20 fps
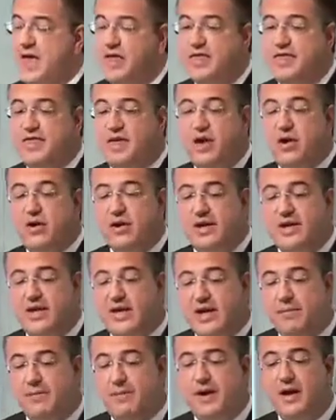They are
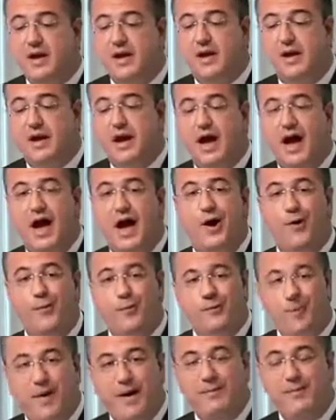keeping our
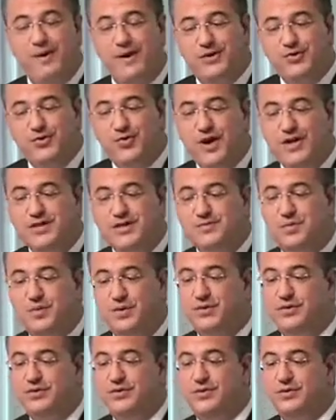public
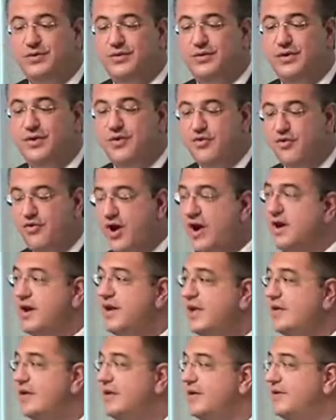transport
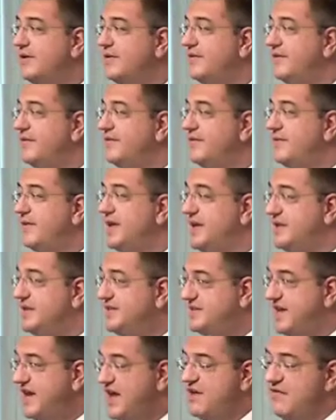running and
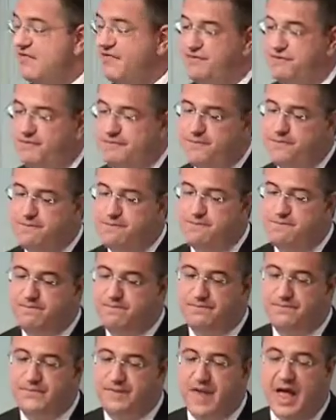safe.
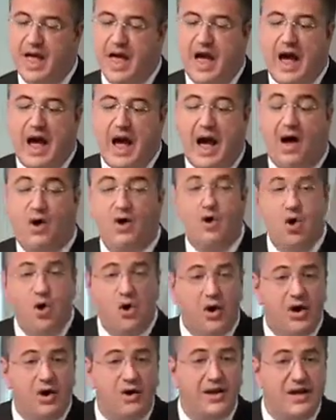Our
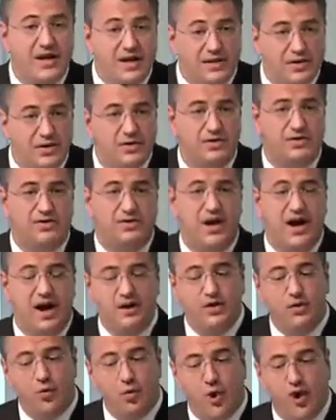local leaders
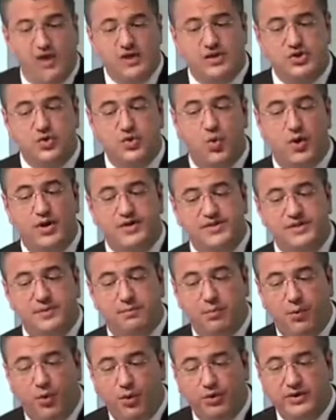are the ones who are
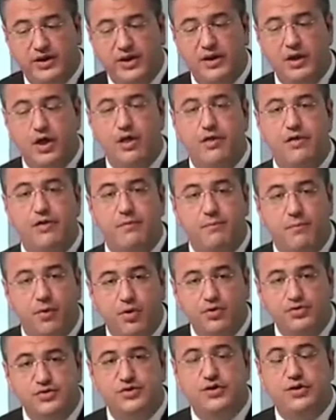supporting the
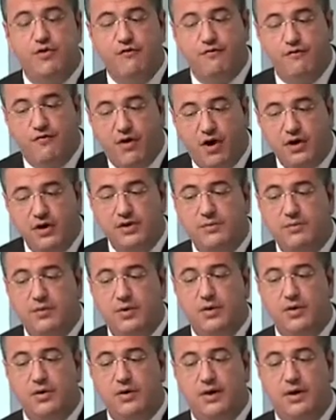most
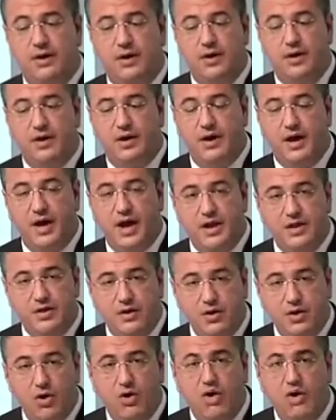vulnerable and the
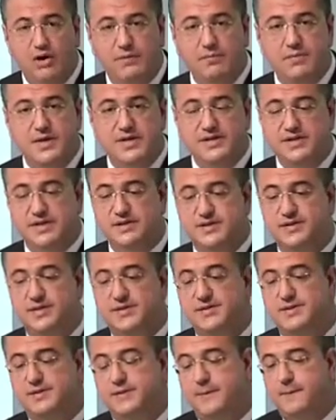local
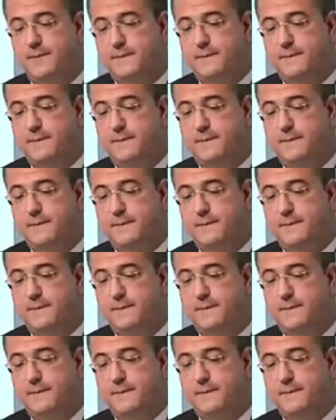businesses.